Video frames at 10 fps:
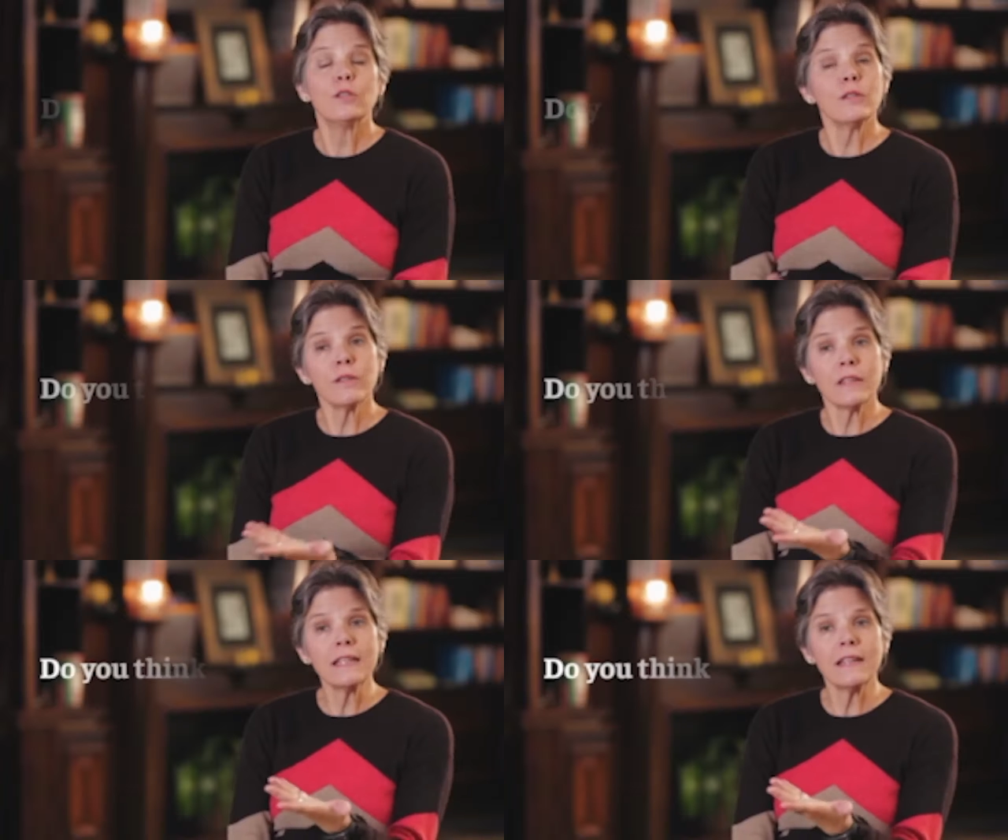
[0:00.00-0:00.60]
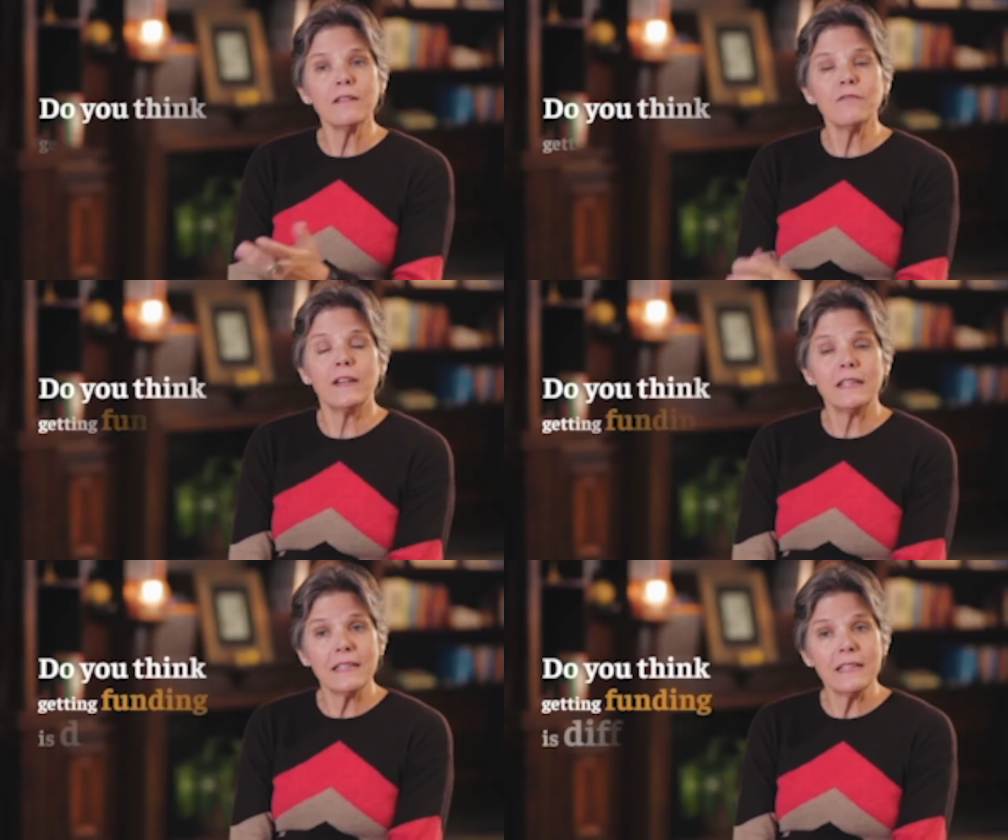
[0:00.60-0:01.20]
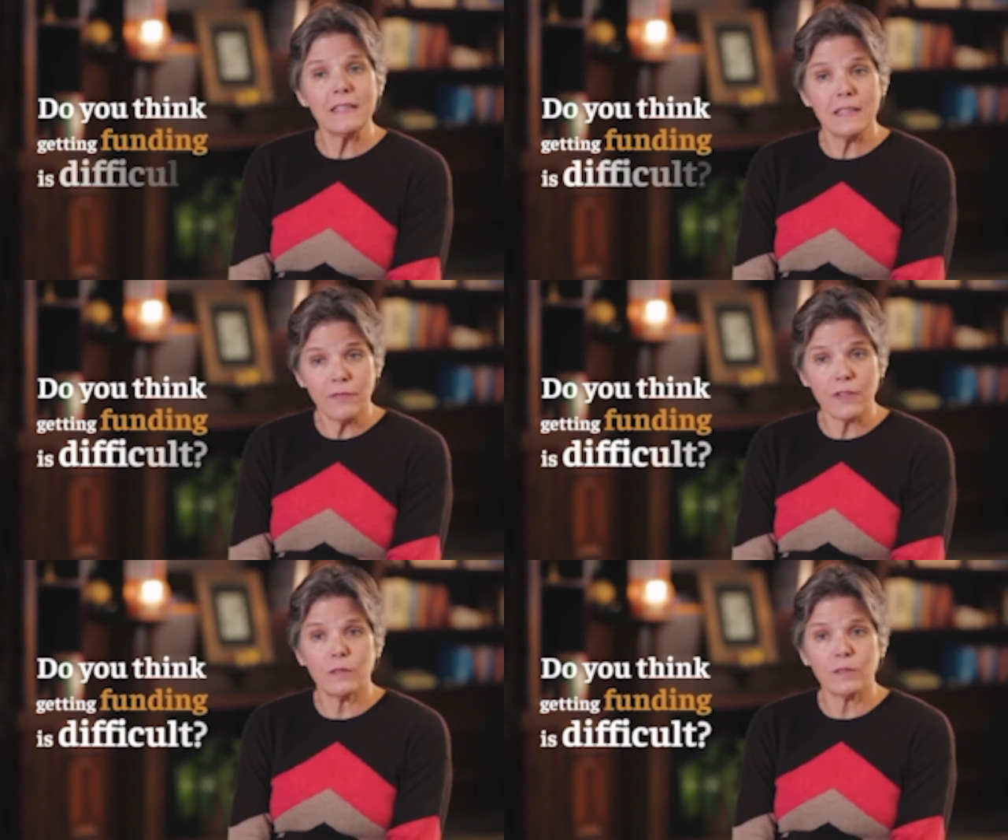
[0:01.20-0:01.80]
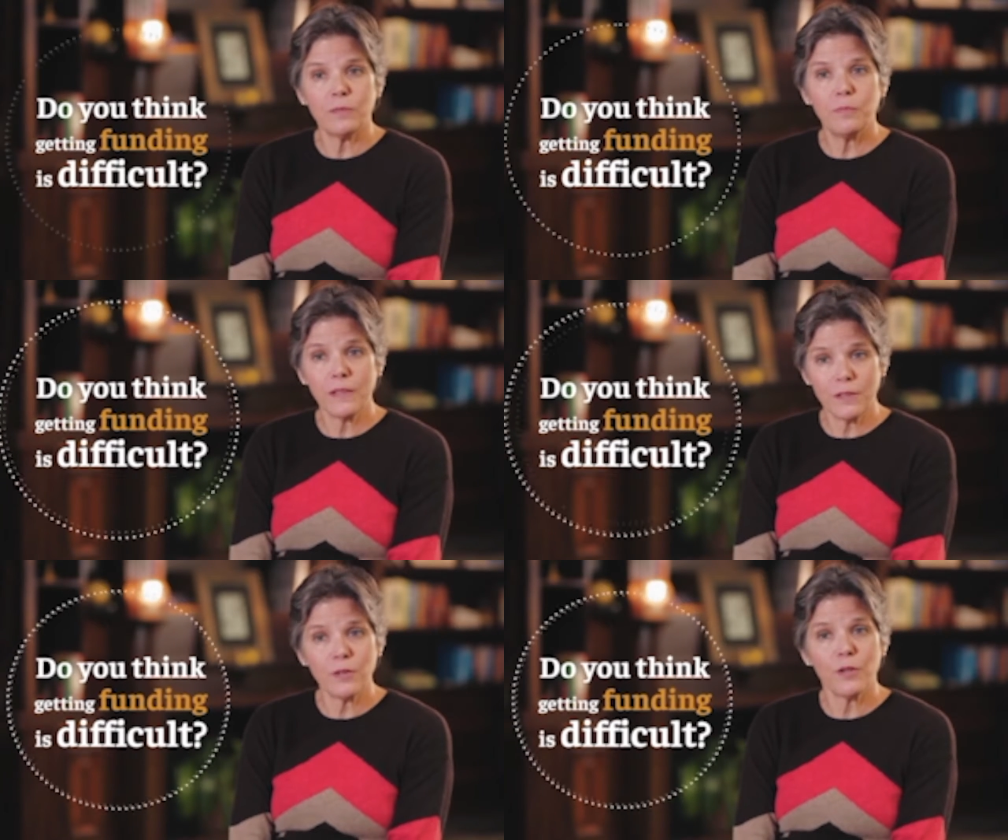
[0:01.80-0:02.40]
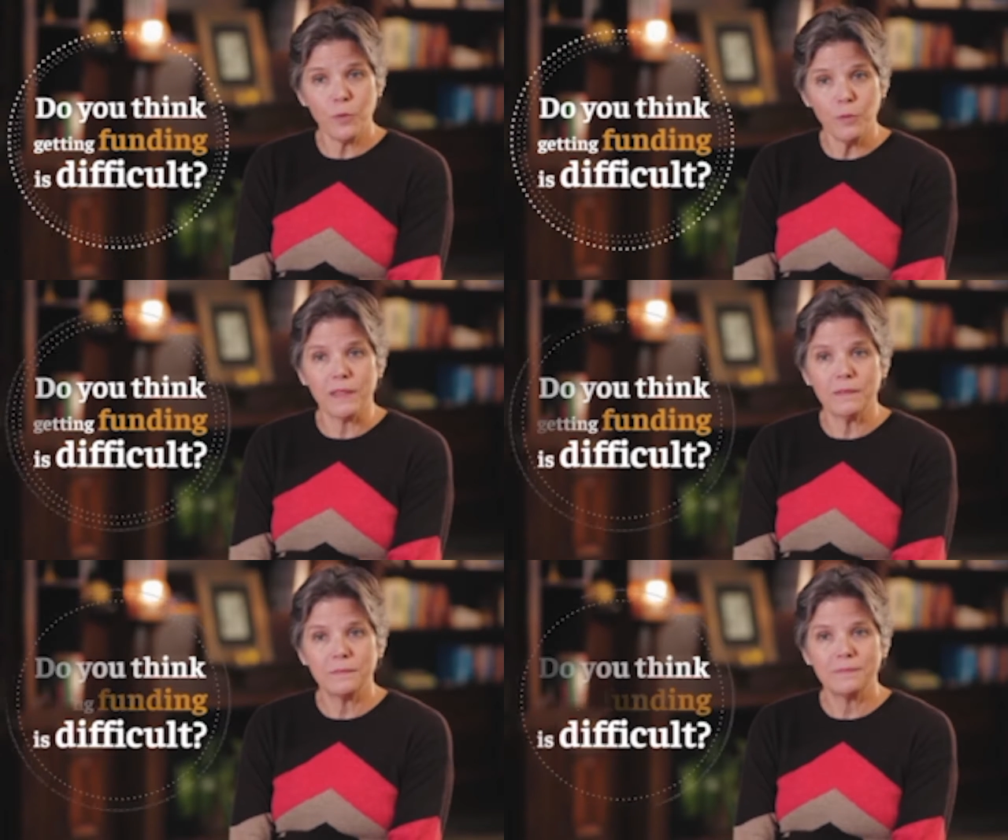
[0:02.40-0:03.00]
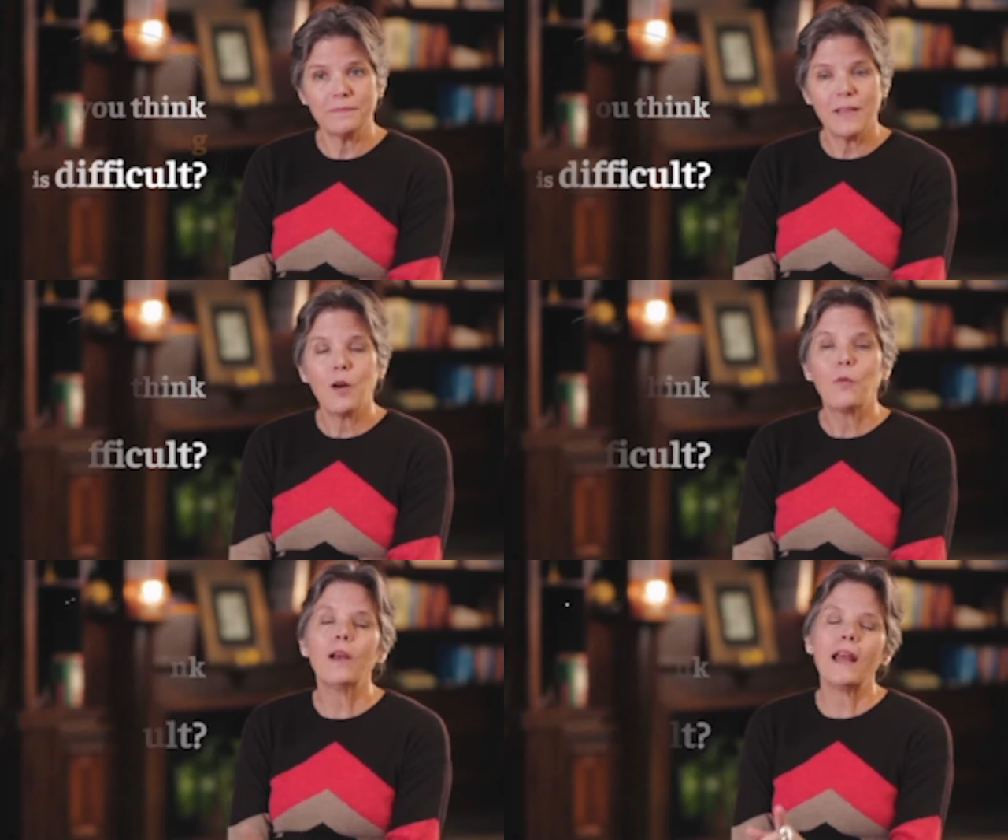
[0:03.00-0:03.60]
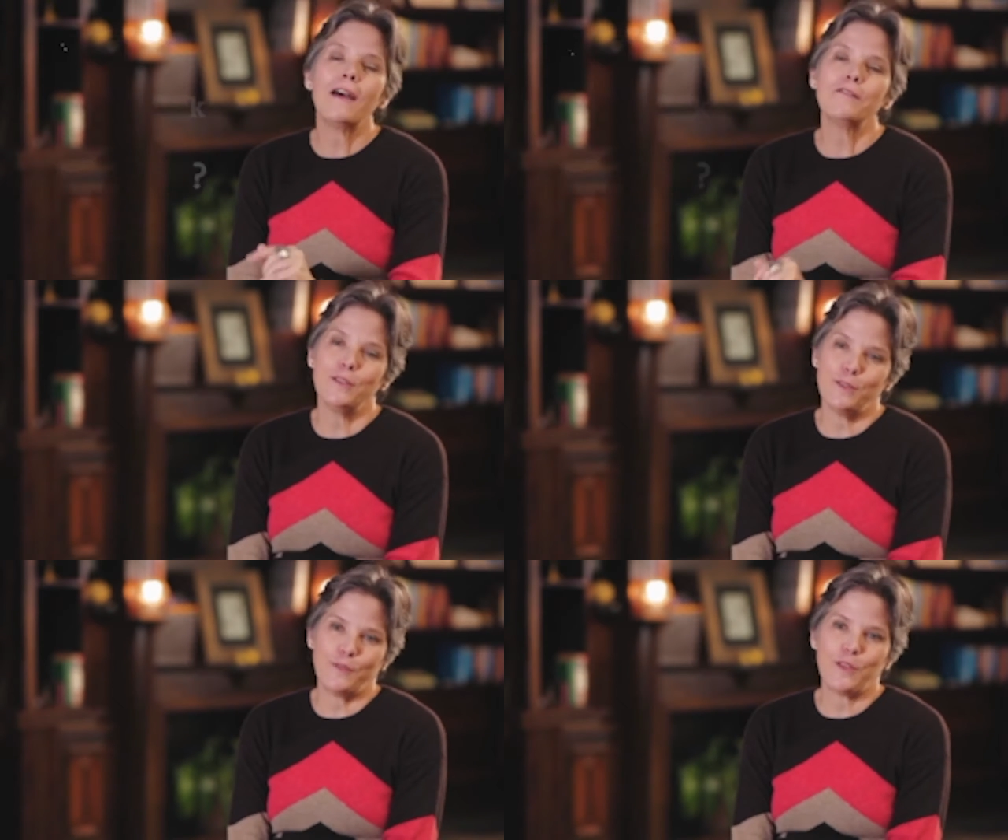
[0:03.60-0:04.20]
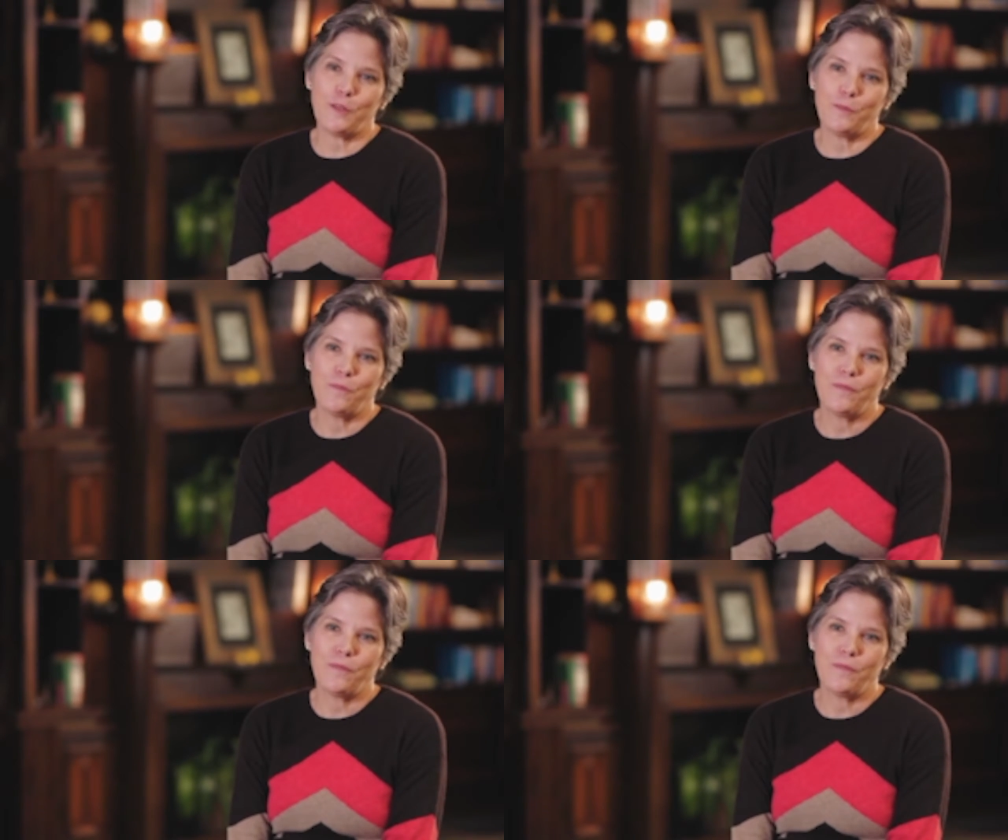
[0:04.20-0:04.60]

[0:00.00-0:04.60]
Do you think getting funded is difficult because you're a woman? Well, I have news for you.